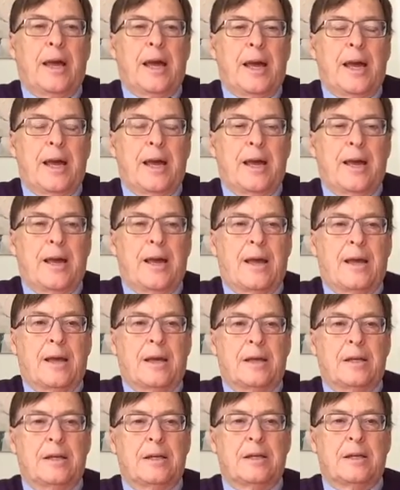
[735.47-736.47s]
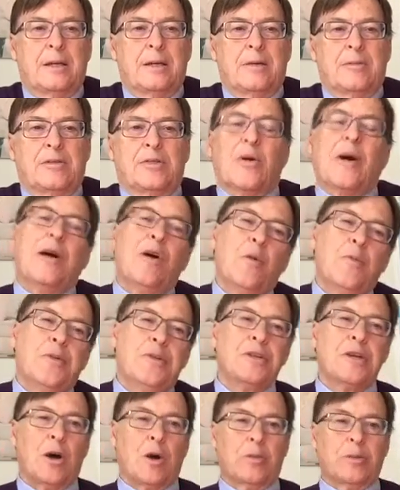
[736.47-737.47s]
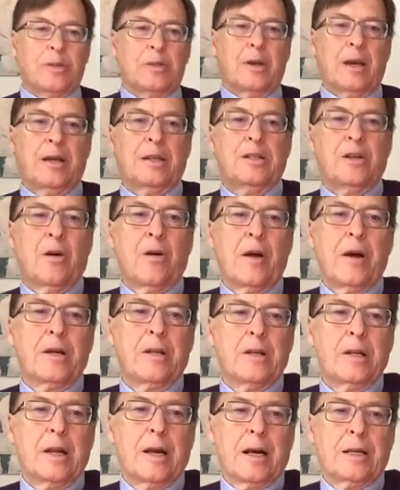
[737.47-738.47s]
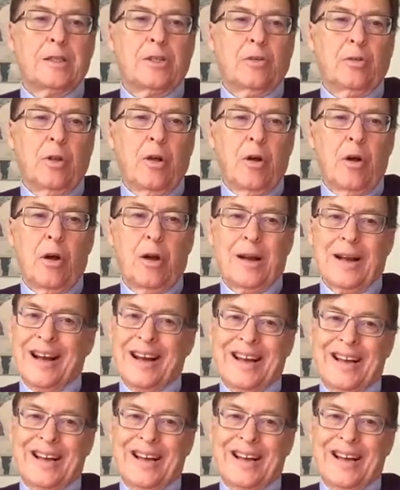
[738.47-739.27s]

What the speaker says: And so I hope this helps. Okay, sorry that it got so long.